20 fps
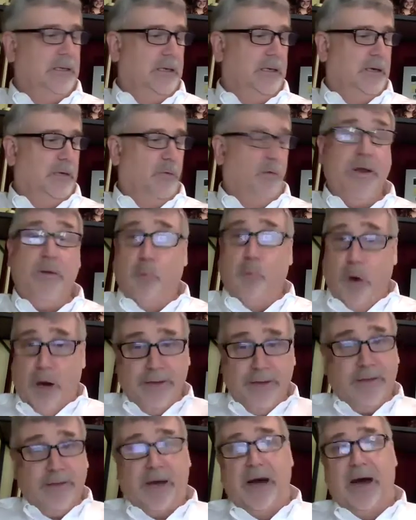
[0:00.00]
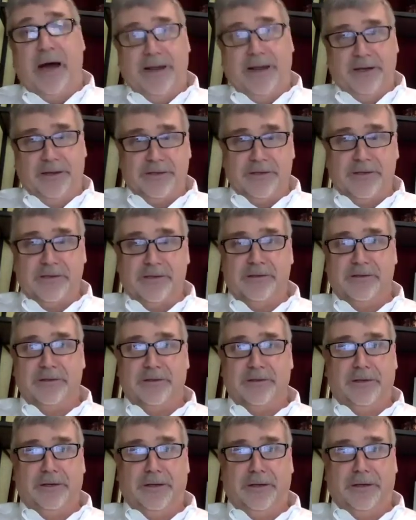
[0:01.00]
We want the highest,
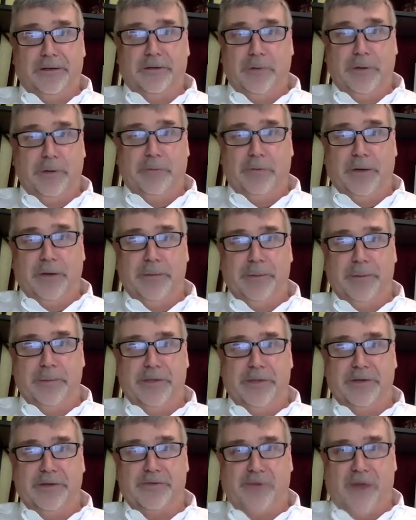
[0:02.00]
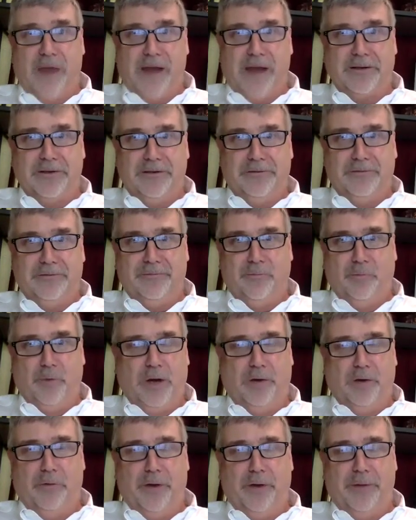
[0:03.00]
we want them to be attractive,
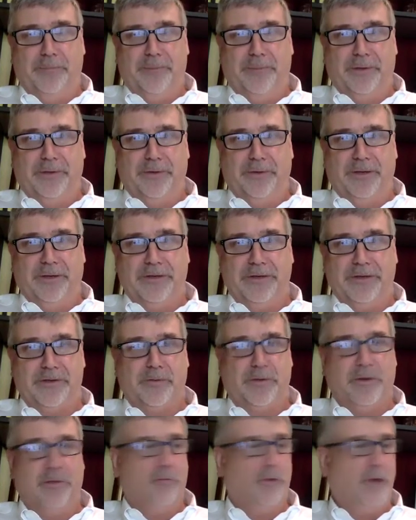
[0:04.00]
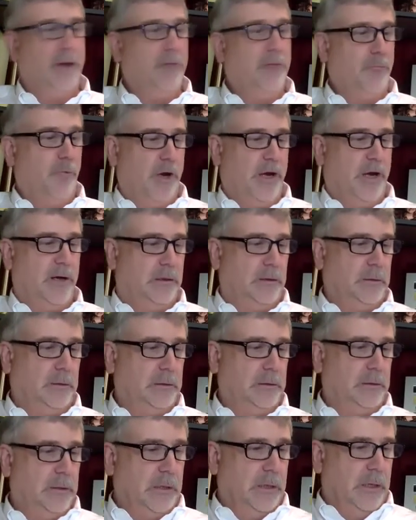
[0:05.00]
well-run buildings, so we run them well.
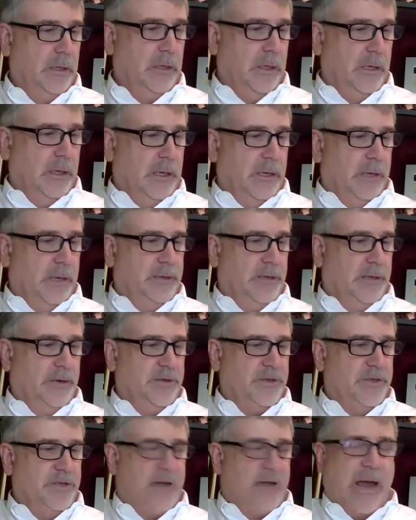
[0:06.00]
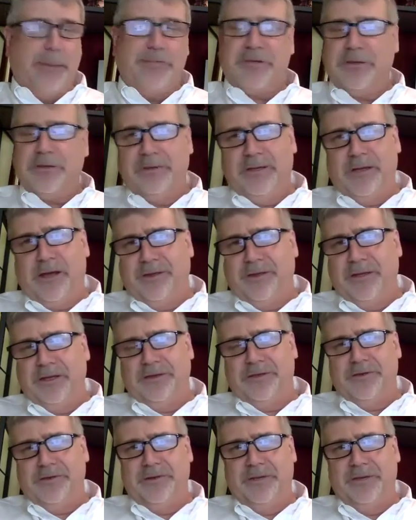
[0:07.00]
There's absolutely
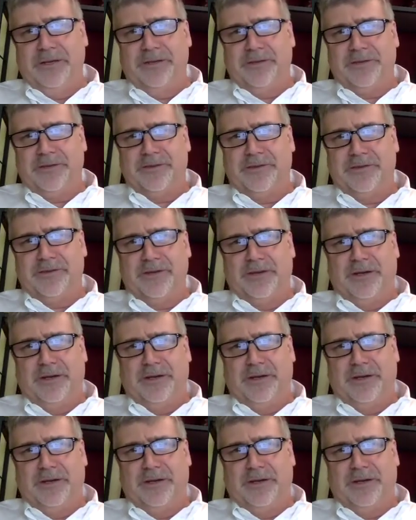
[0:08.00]
nothing to this